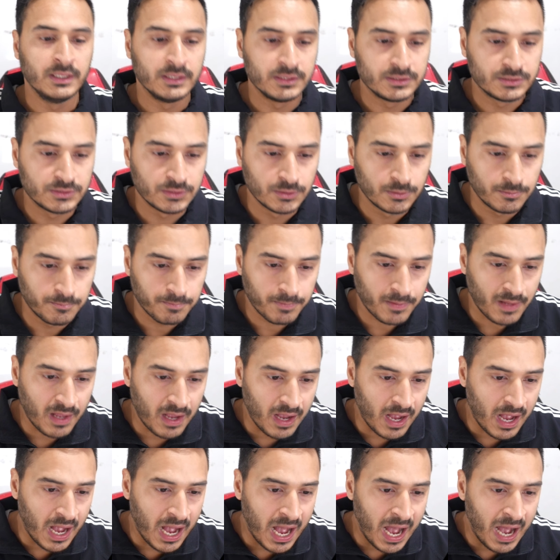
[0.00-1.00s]
So
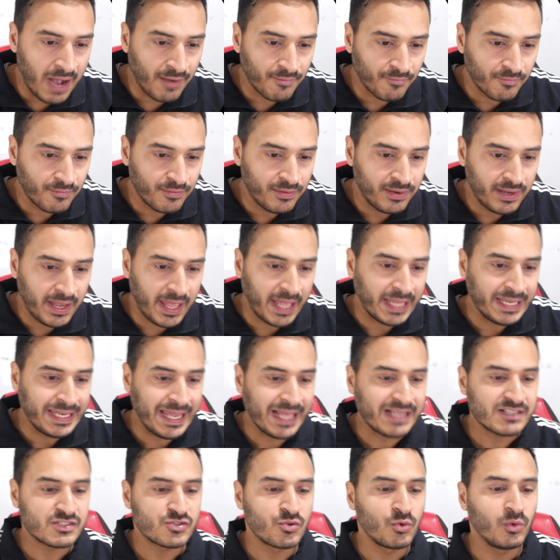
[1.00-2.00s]
our
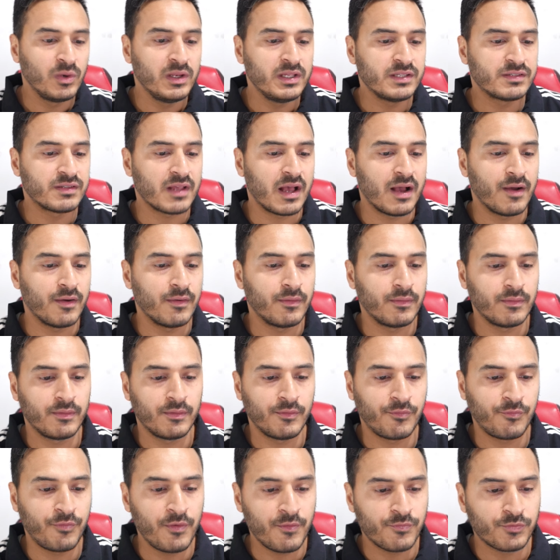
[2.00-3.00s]
next rule is
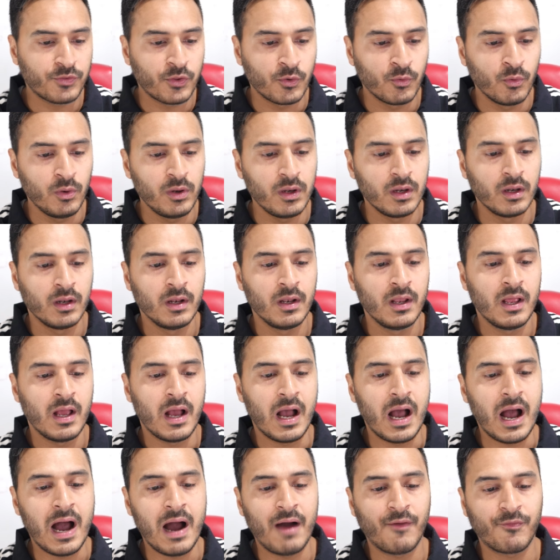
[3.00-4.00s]
fifth rule.
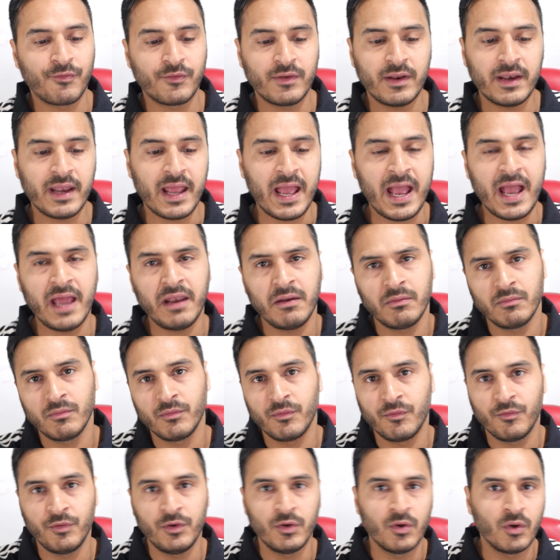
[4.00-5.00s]
After an,
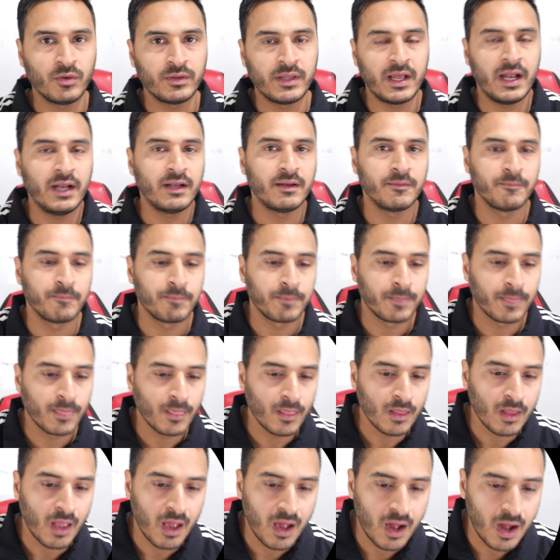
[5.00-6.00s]
we know that
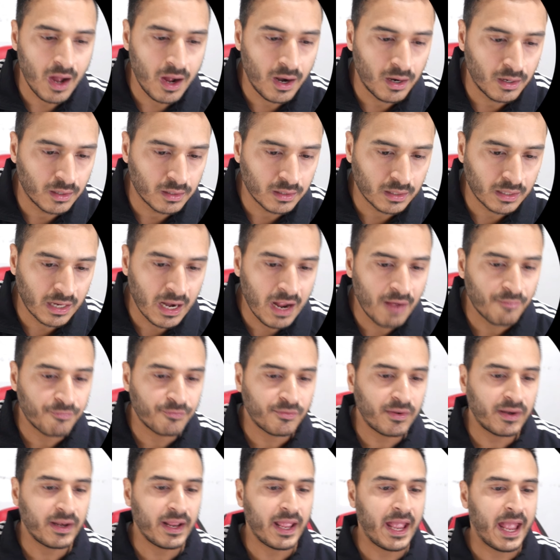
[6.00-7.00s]

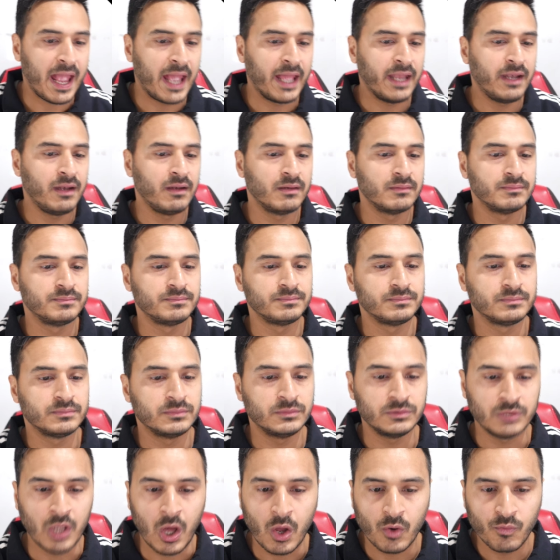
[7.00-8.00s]
after an
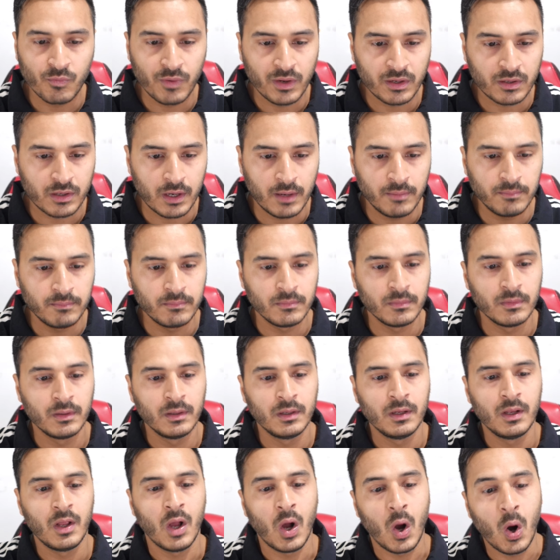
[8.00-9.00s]
noun will come,
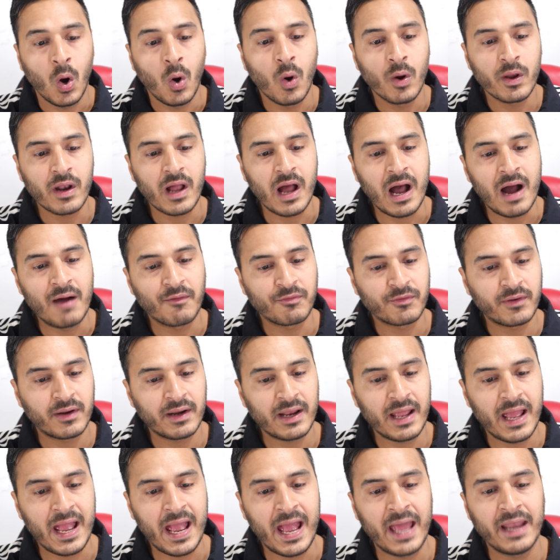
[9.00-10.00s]
or
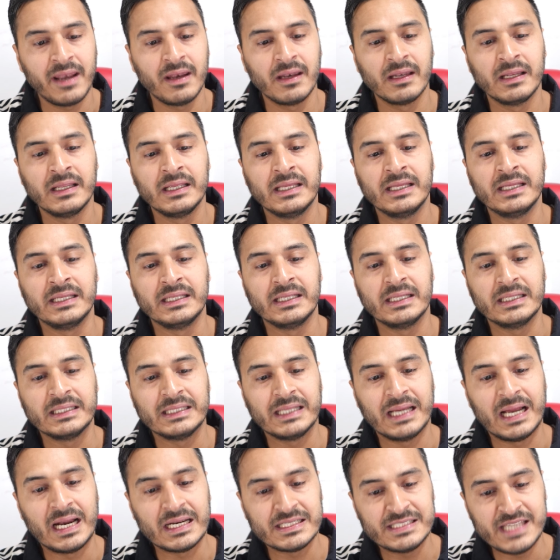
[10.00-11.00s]
after an
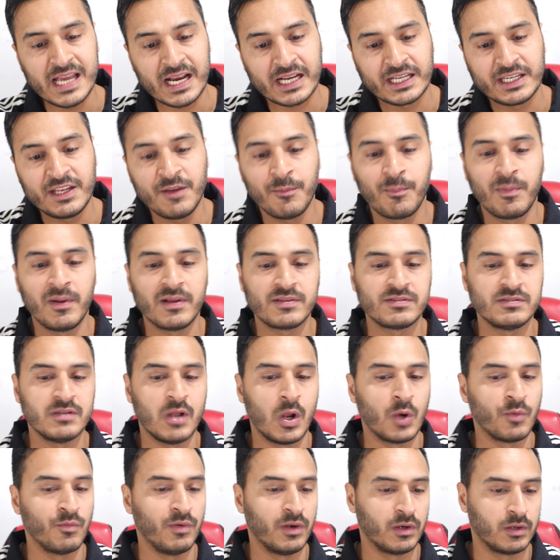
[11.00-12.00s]
adjective plus
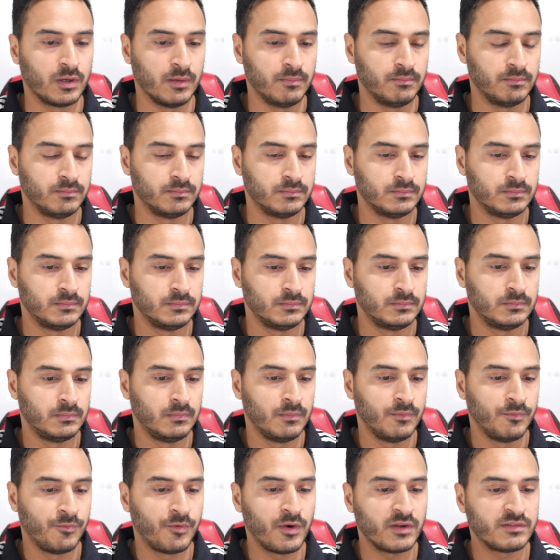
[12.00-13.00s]
noun will come.
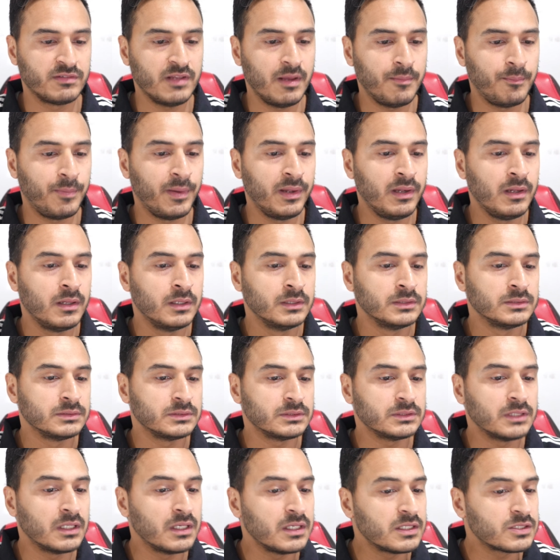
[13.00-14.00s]
For example,
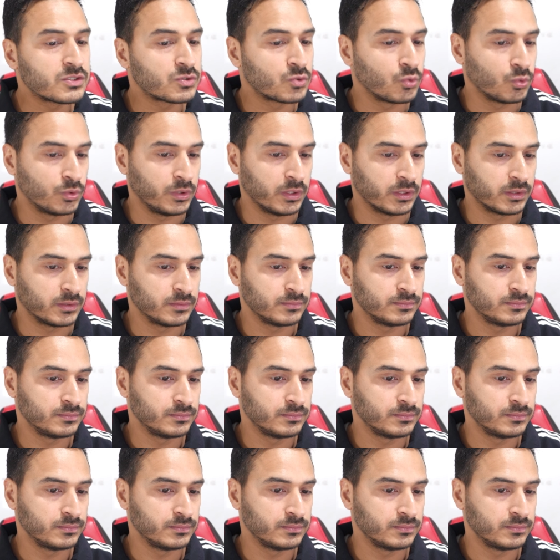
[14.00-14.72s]
a student